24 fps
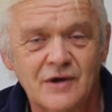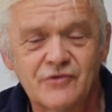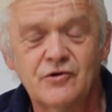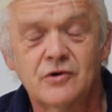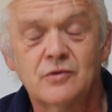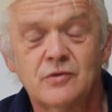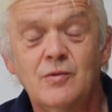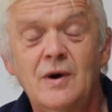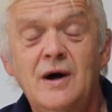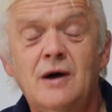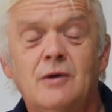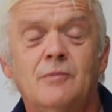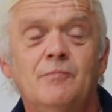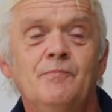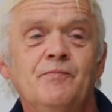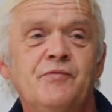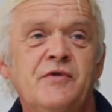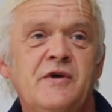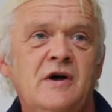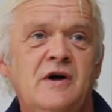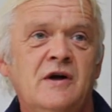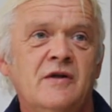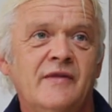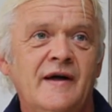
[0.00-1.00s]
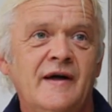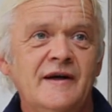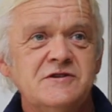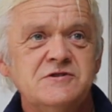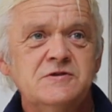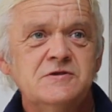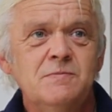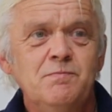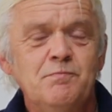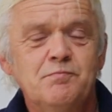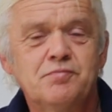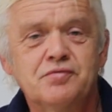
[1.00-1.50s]
So I thought, well,
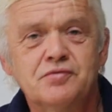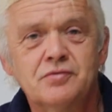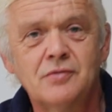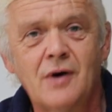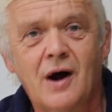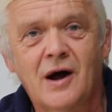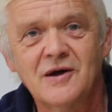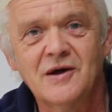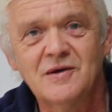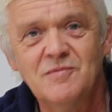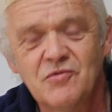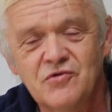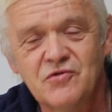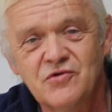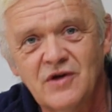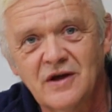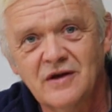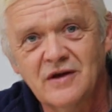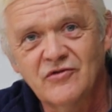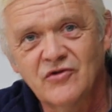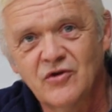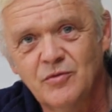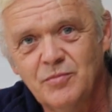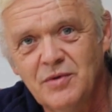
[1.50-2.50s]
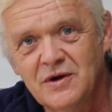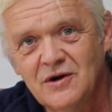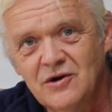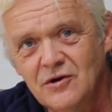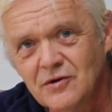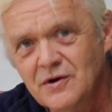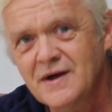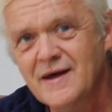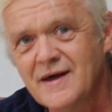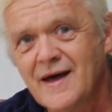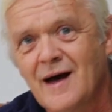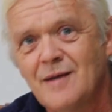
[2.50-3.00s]
that's a prime thing to
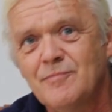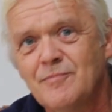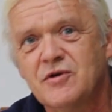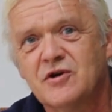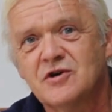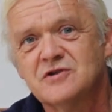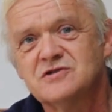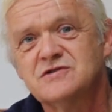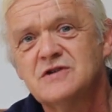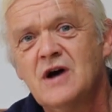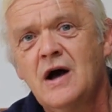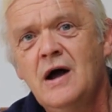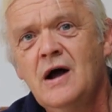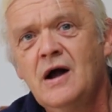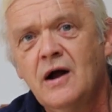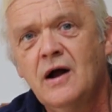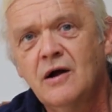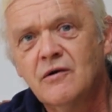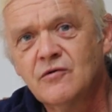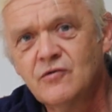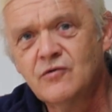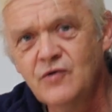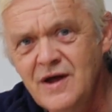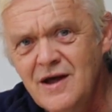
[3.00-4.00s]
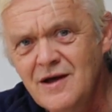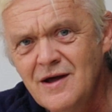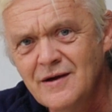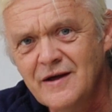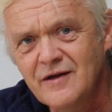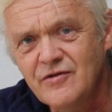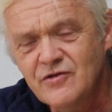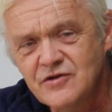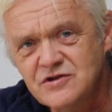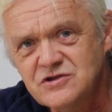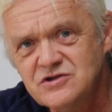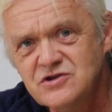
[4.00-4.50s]
be looking at because
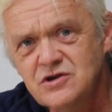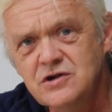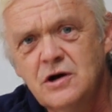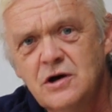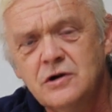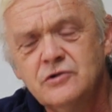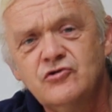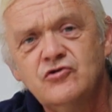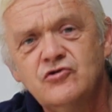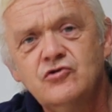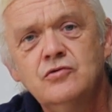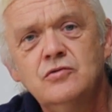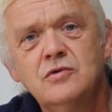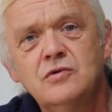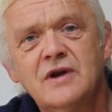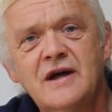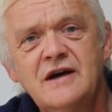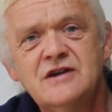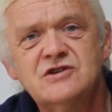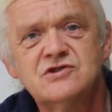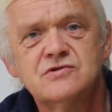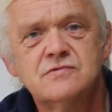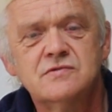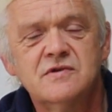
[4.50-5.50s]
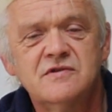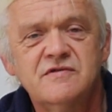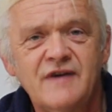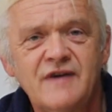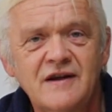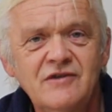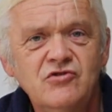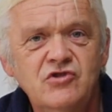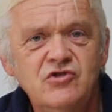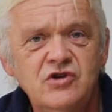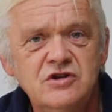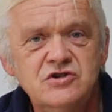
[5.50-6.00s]
really the CO2 laser
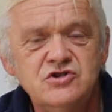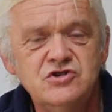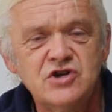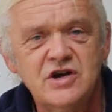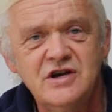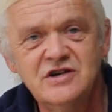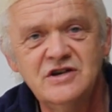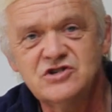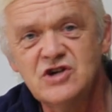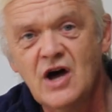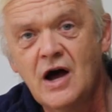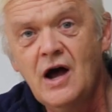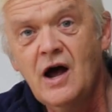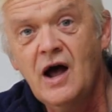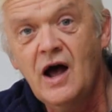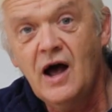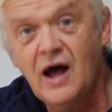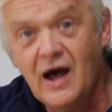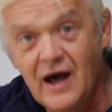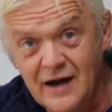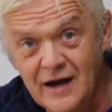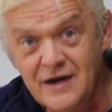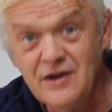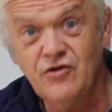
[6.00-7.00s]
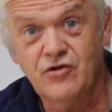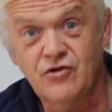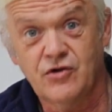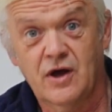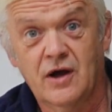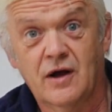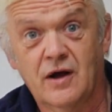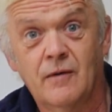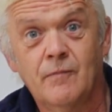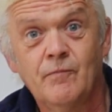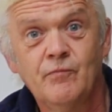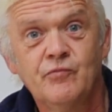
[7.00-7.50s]
advantage is
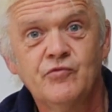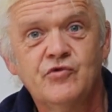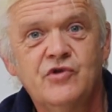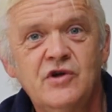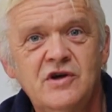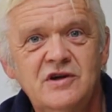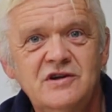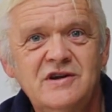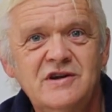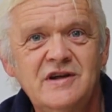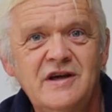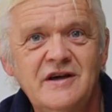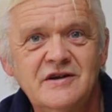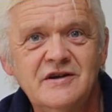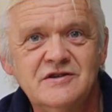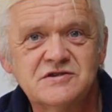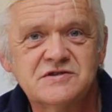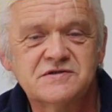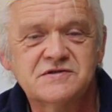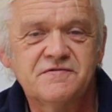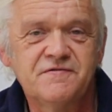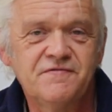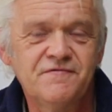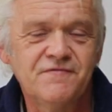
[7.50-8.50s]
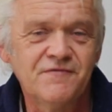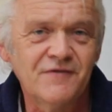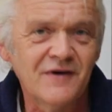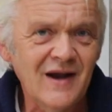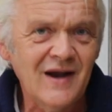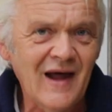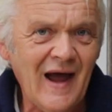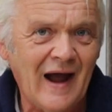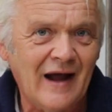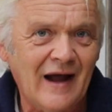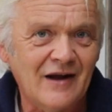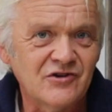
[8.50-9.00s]
anything that is
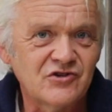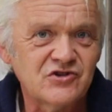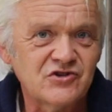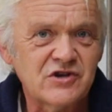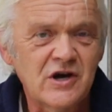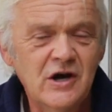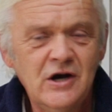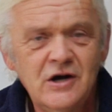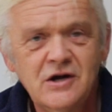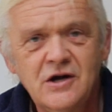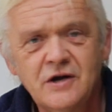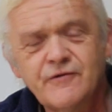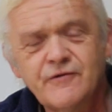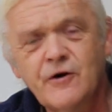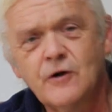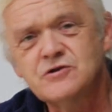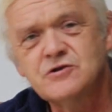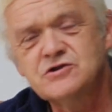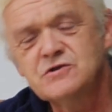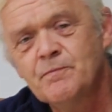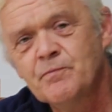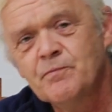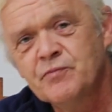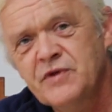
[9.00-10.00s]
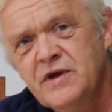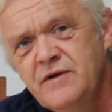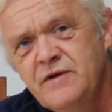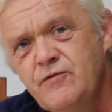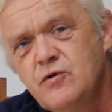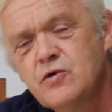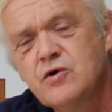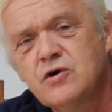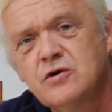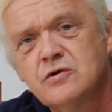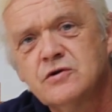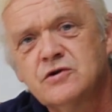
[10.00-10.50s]
flat. Of course,
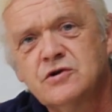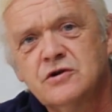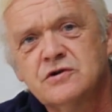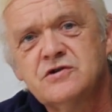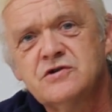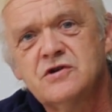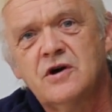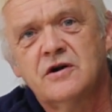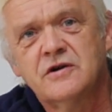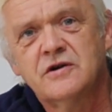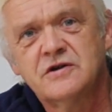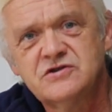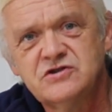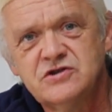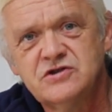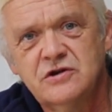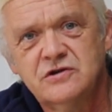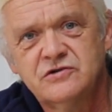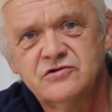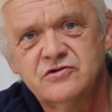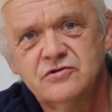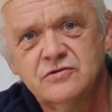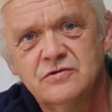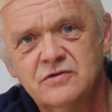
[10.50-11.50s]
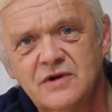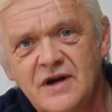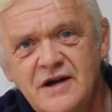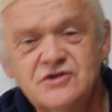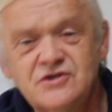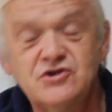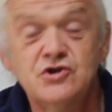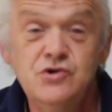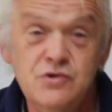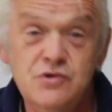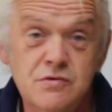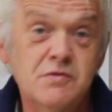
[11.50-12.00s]
if you can cut it on a CO2
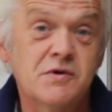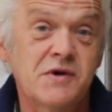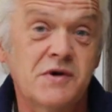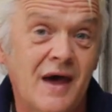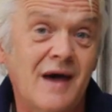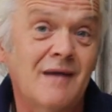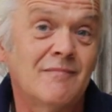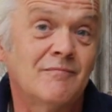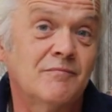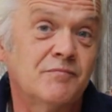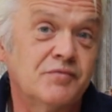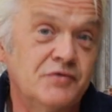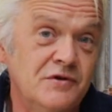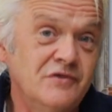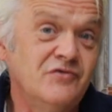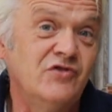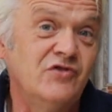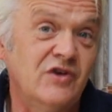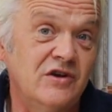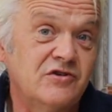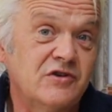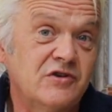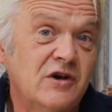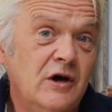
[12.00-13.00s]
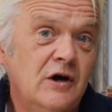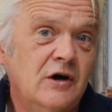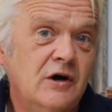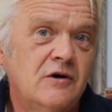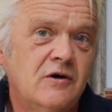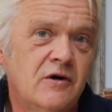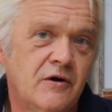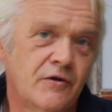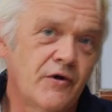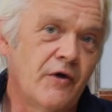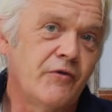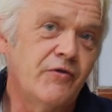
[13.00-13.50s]
laser, you can print it,
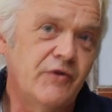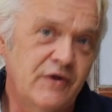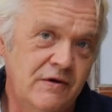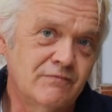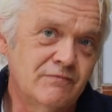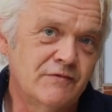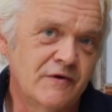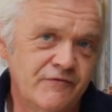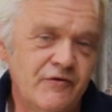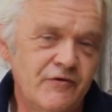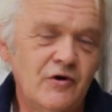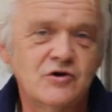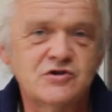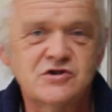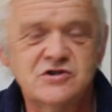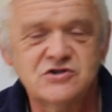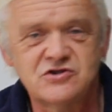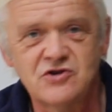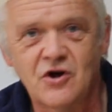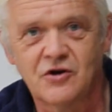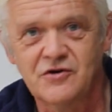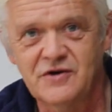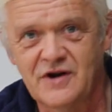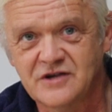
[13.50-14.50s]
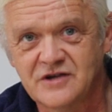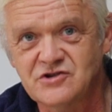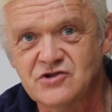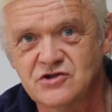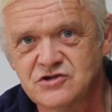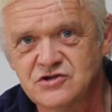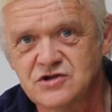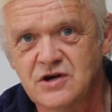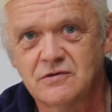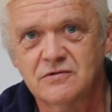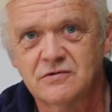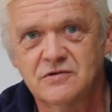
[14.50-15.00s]
although the reverse is not
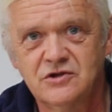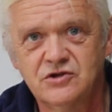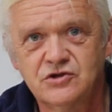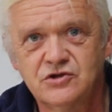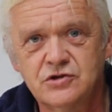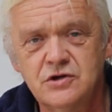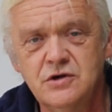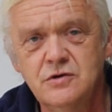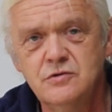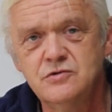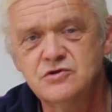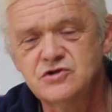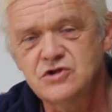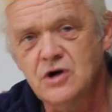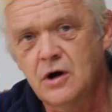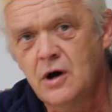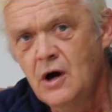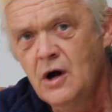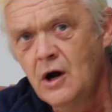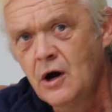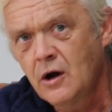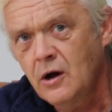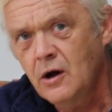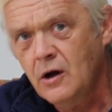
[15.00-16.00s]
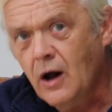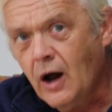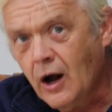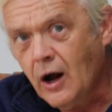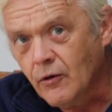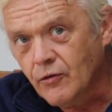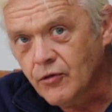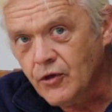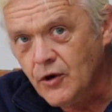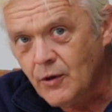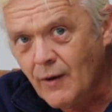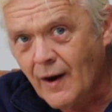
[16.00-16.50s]
necessarily true. So,
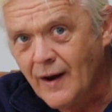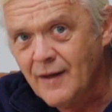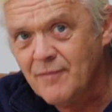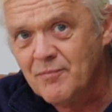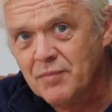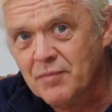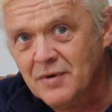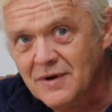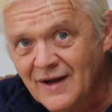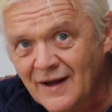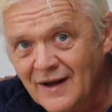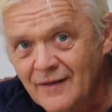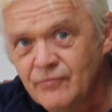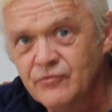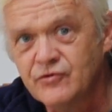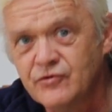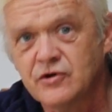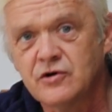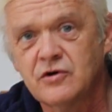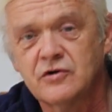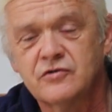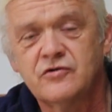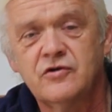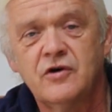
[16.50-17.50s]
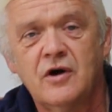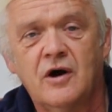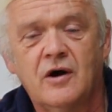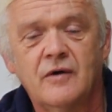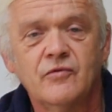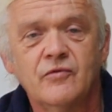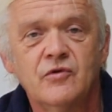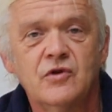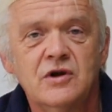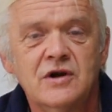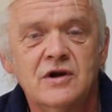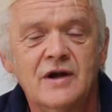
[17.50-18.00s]
although I plan to cut
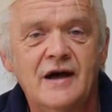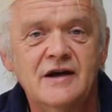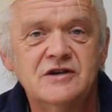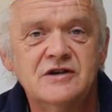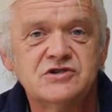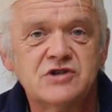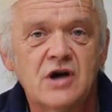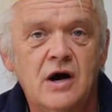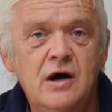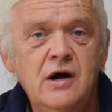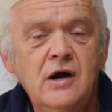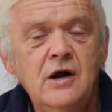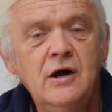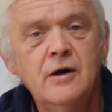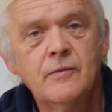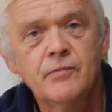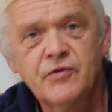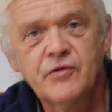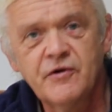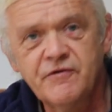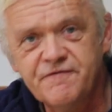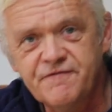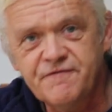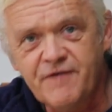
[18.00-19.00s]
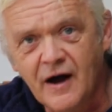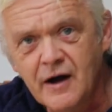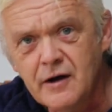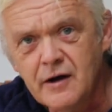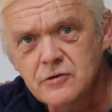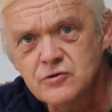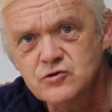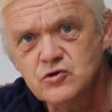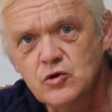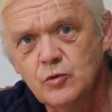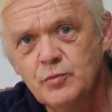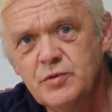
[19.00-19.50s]
it on the laser, the
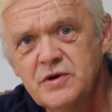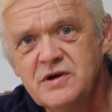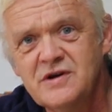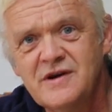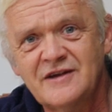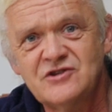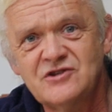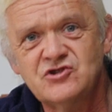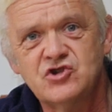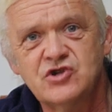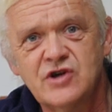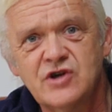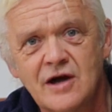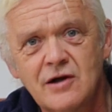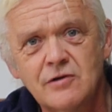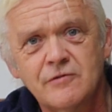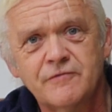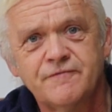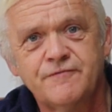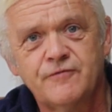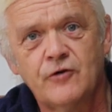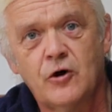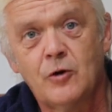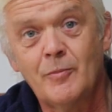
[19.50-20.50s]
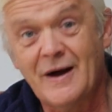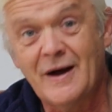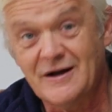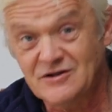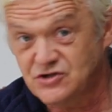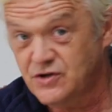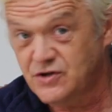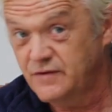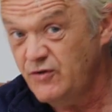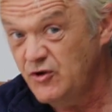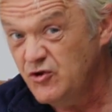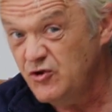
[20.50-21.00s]
files will be in STL
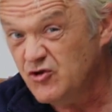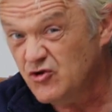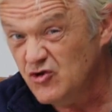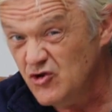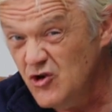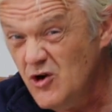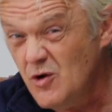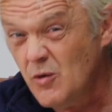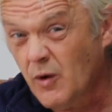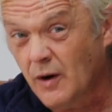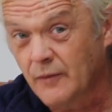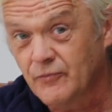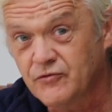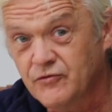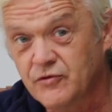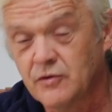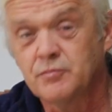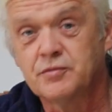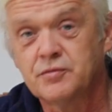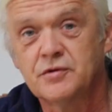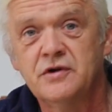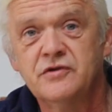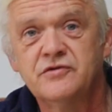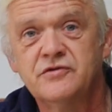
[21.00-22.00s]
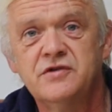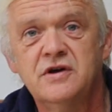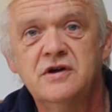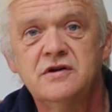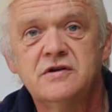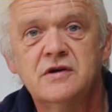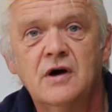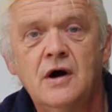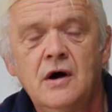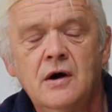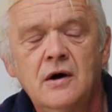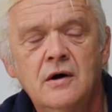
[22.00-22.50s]
format, so if you do want to
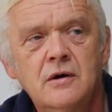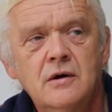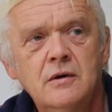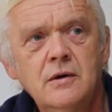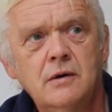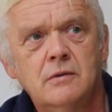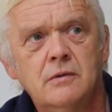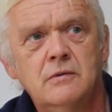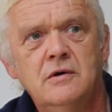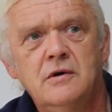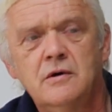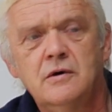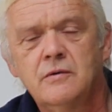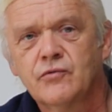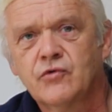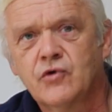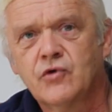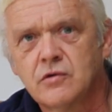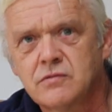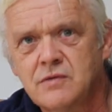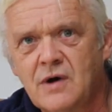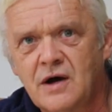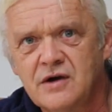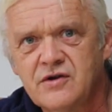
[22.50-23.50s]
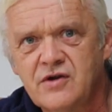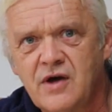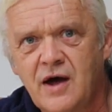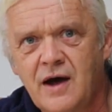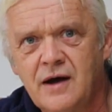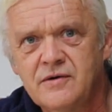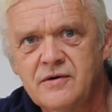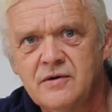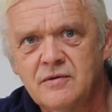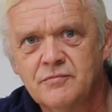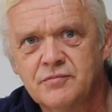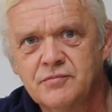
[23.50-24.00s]
print it, well, go right
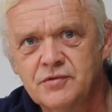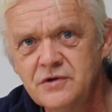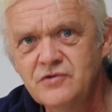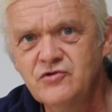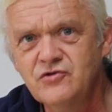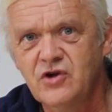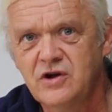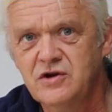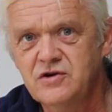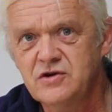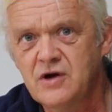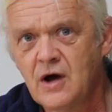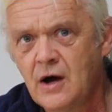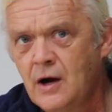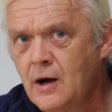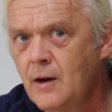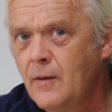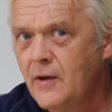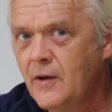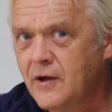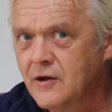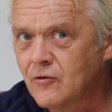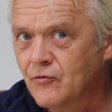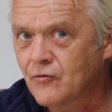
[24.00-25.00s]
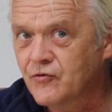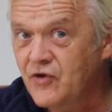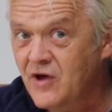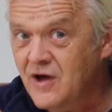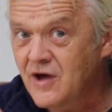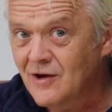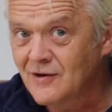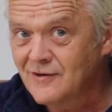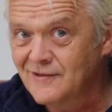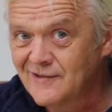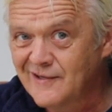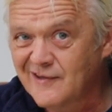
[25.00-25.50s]
ahead and print it. It'll
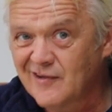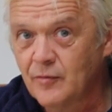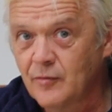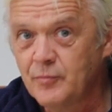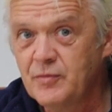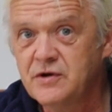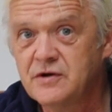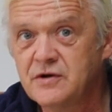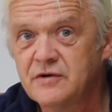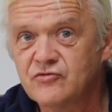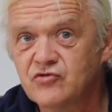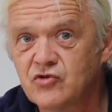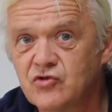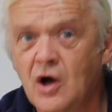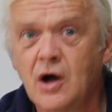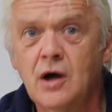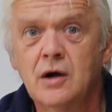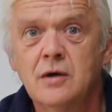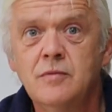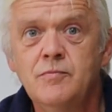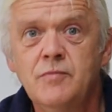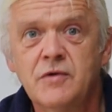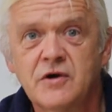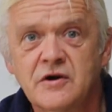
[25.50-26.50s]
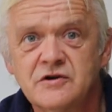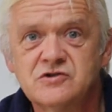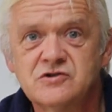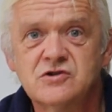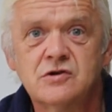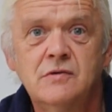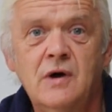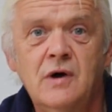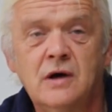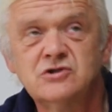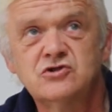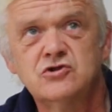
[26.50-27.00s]
take a little bit of time
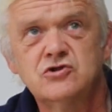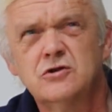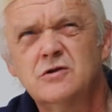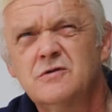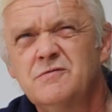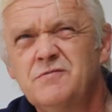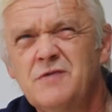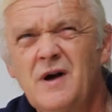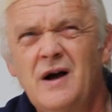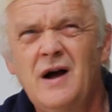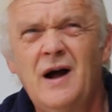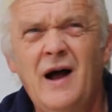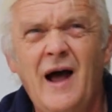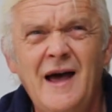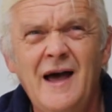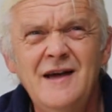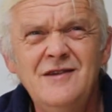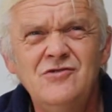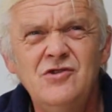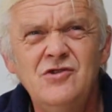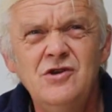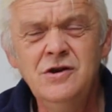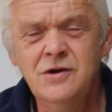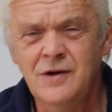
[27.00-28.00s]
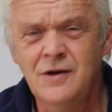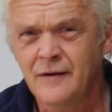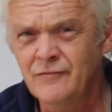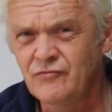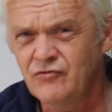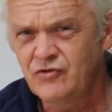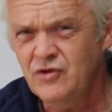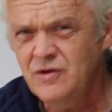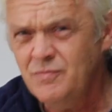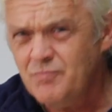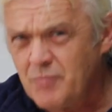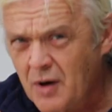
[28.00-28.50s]
because there are sort of uh, 80,
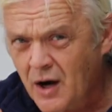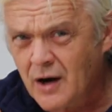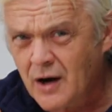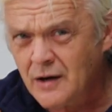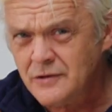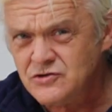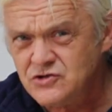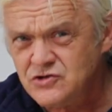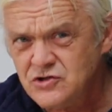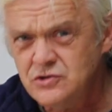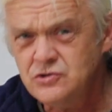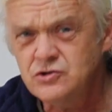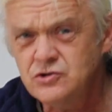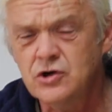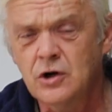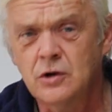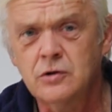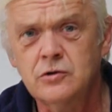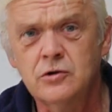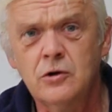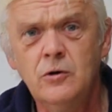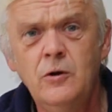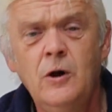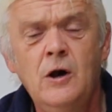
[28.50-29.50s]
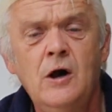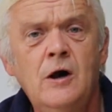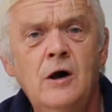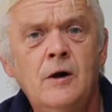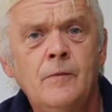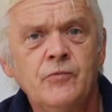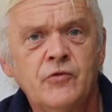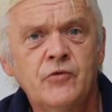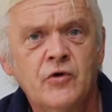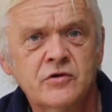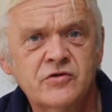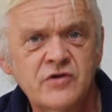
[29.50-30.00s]
90 parts in total,
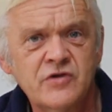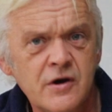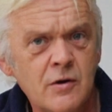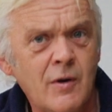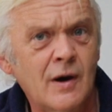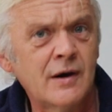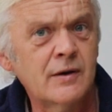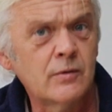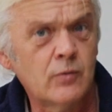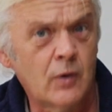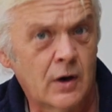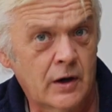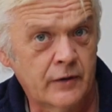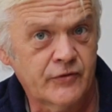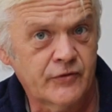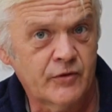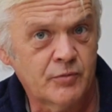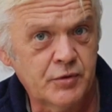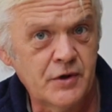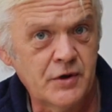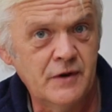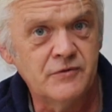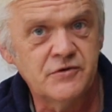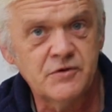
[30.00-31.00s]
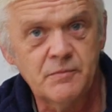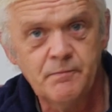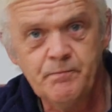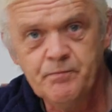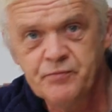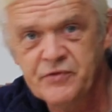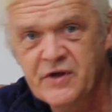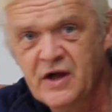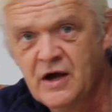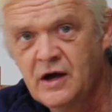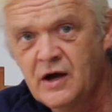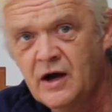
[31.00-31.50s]
so it'll take quite a while to print.